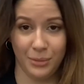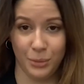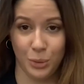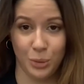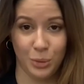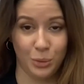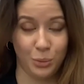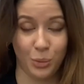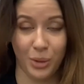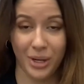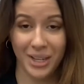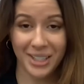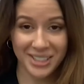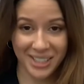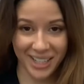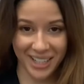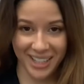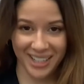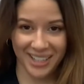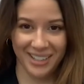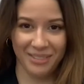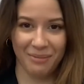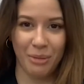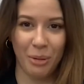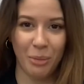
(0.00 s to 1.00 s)
what?
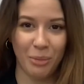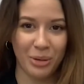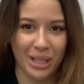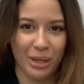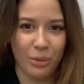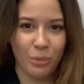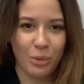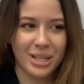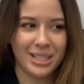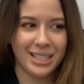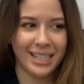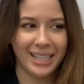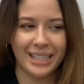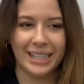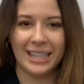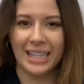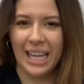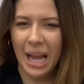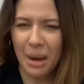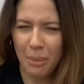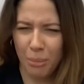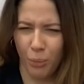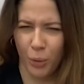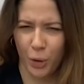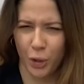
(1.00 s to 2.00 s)
But like, we did
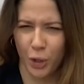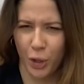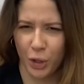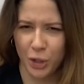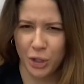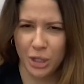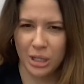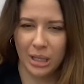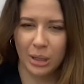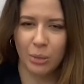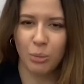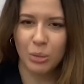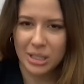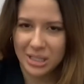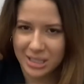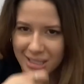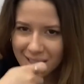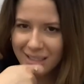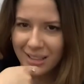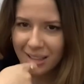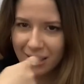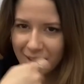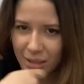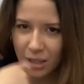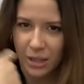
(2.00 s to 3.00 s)
lab work on, like we
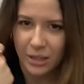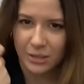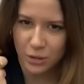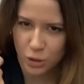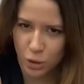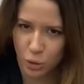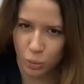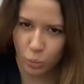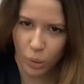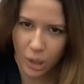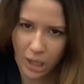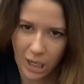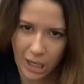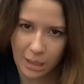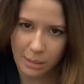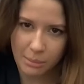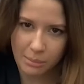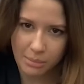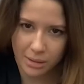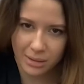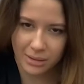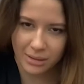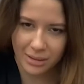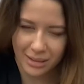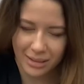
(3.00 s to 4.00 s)
did a
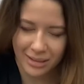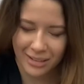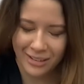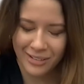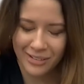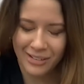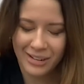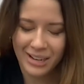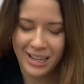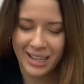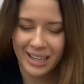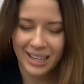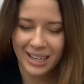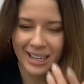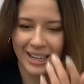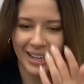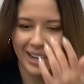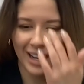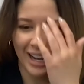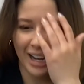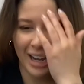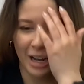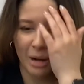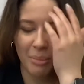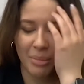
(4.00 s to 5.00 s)
swab,
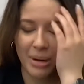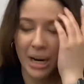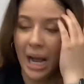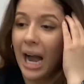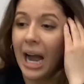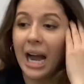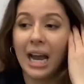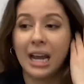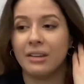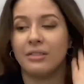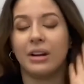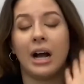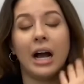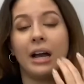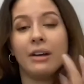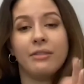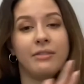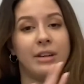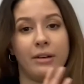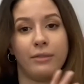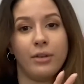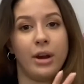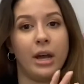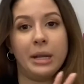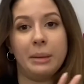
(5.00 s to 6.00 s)
but I've
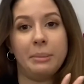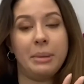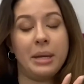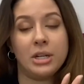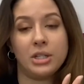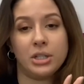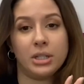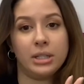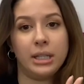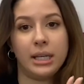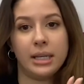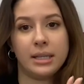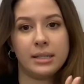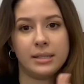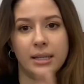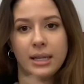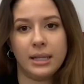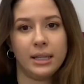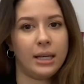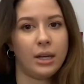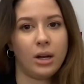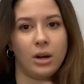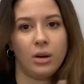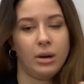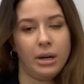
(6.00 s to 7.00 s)
never had a patient like
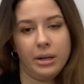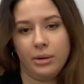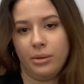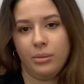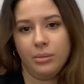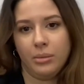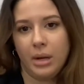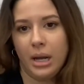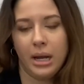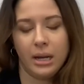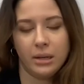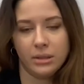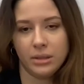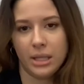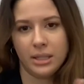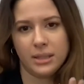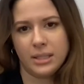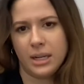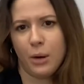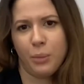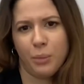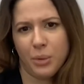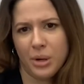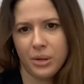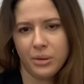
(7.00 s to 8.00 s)
say like, oh,
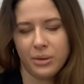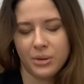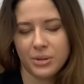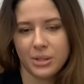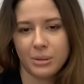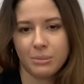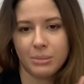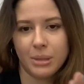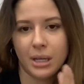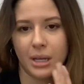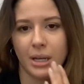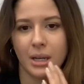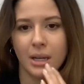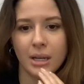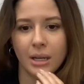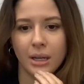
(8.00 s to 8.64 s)
that's not real or something.